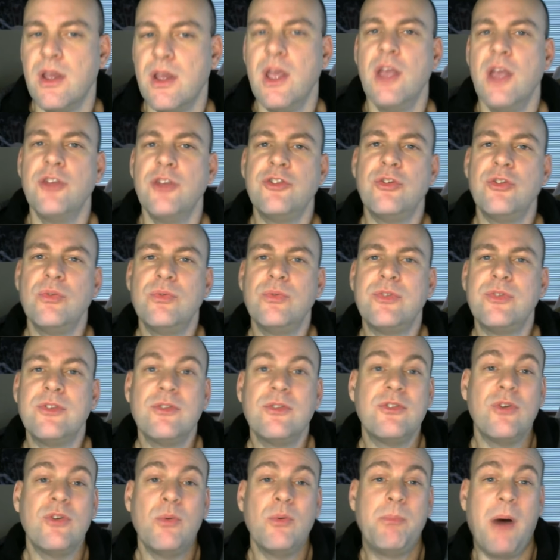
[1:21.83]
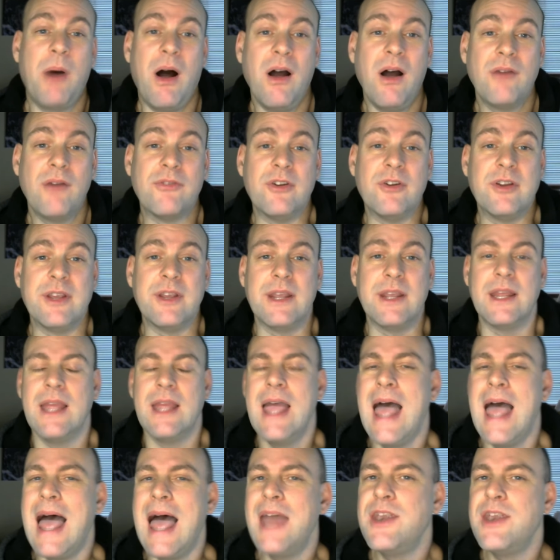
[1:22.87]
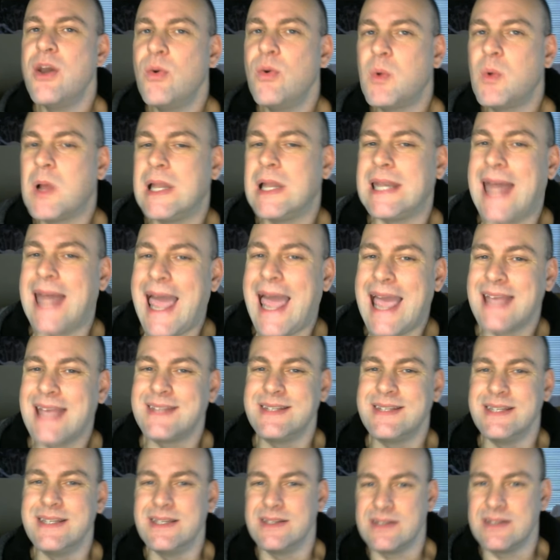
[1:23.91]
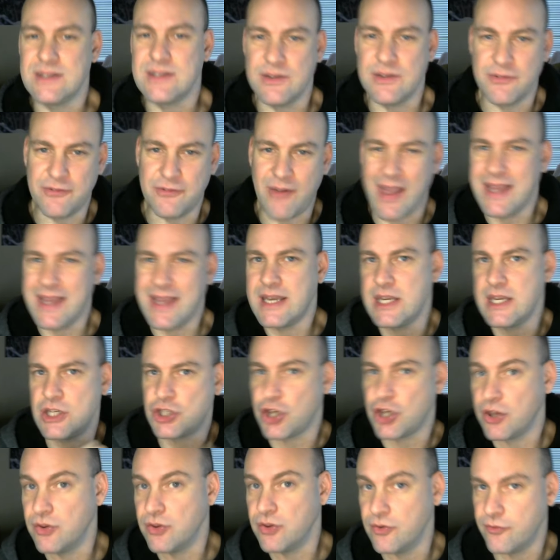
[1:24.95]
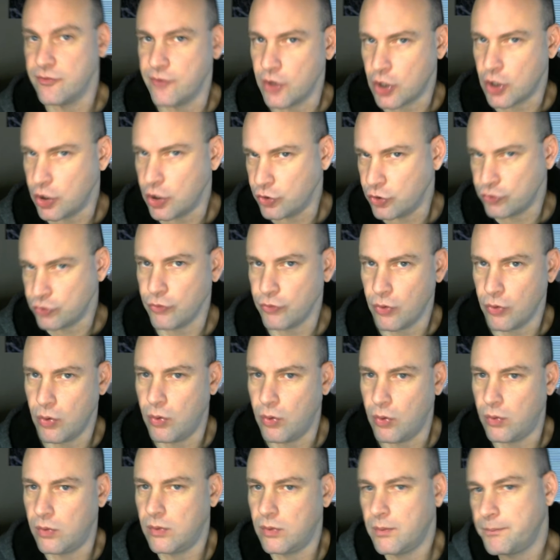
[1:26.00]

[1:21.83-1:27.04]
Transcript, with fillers: so there's no poverty and no classes to fight each other for control.